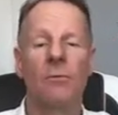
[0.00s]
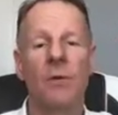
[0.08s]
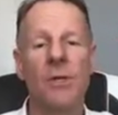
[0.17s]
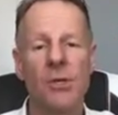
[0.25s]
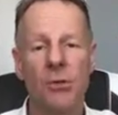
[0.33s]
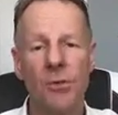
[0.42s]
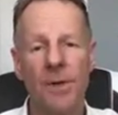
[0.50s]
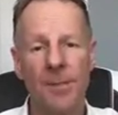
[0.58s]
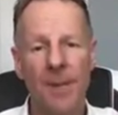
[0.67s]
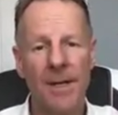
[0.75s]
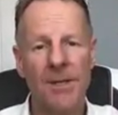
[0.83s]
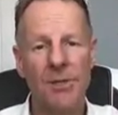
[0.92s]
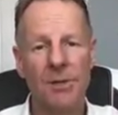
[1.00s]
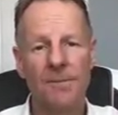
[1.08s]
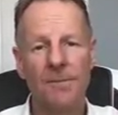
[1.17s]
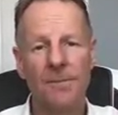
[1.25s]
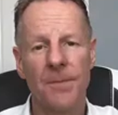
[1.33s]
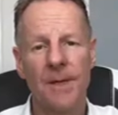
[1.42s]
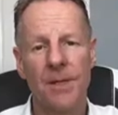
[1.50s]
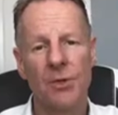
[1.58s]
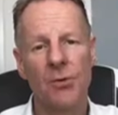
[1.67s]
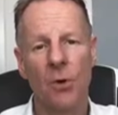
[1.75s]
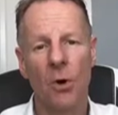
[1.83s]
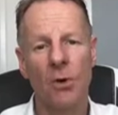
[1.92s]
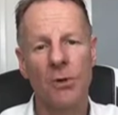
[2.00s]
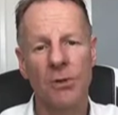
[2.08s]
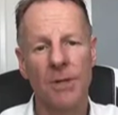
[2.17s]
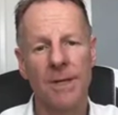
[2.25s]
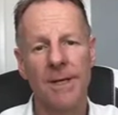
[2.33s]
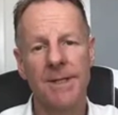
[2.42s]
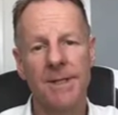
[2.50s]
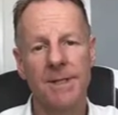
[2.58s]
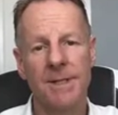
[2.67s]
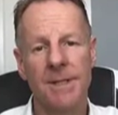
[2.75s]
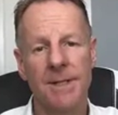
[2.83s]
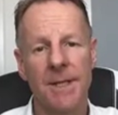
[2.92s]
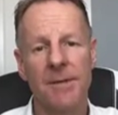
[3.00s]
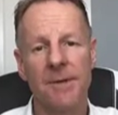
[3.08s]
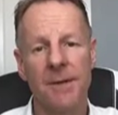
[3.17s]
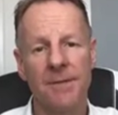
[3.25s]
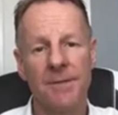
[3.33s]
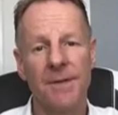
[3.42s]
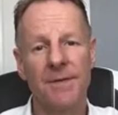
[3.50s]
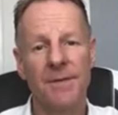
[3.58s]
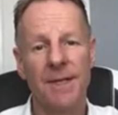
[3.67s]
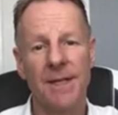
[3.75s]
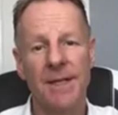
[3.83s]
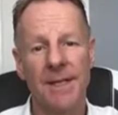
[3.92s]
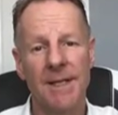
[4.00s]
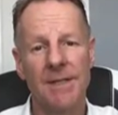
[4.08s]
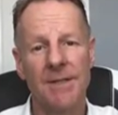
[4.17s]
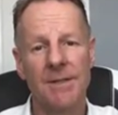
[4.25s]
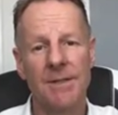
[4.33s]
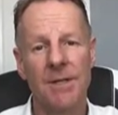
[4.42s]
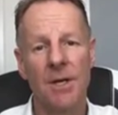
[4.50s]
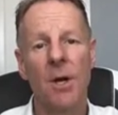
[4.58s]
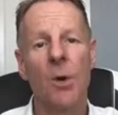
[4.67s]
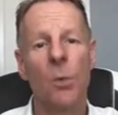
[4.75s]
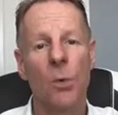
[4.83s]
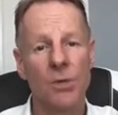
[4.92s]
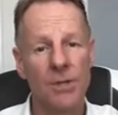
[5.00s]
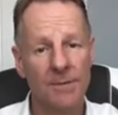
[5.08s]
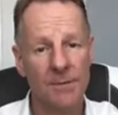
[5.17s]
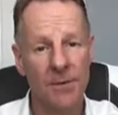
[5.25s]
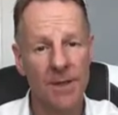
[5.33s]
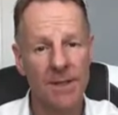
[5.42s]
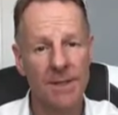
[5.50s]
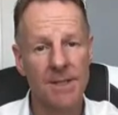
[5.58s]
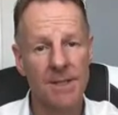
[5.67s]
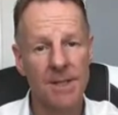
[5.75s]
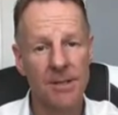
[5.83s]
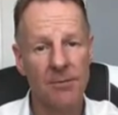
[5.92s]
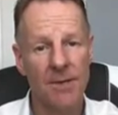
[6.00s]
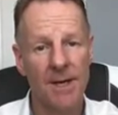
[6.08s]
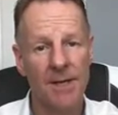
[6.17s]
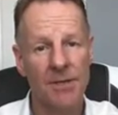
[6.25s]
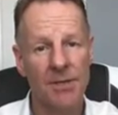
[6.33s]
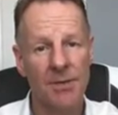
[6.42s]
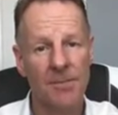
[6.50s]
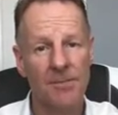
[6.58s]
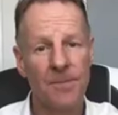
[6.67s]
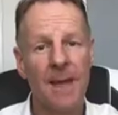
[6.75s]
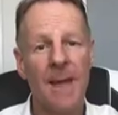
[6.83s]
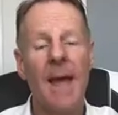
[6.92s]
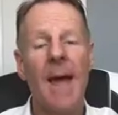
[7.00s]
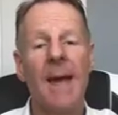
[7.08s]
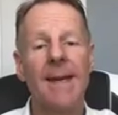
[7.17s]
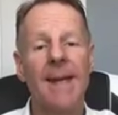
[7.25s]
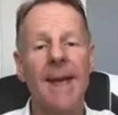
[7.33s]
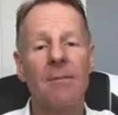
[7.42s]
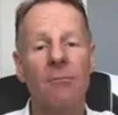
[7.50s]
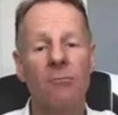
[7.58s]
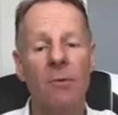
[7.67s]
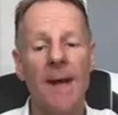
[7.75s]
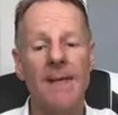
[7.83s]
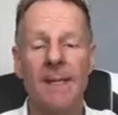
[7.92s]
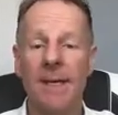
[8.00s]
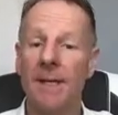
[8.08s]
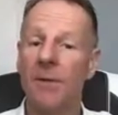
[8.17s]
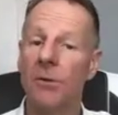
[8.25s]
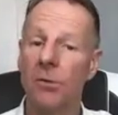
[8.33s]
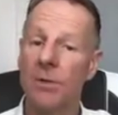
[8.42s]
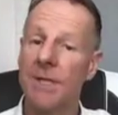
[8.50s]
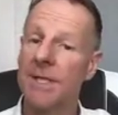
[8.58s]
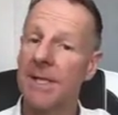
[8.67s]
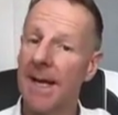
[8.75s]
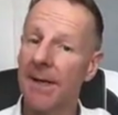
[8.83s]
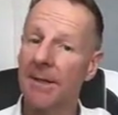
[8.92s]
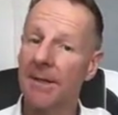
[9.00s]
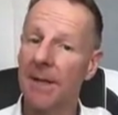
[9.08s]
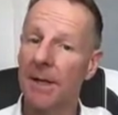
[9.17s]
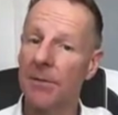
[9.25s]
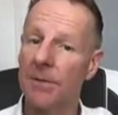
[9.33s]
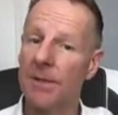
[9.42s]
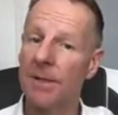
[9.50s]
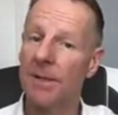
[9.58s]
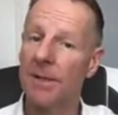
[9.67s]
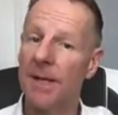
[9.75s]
Reassuring the patient, ensure oxygen litres is delivered at 15 litres, watching for any deterioration, and get ready your second dose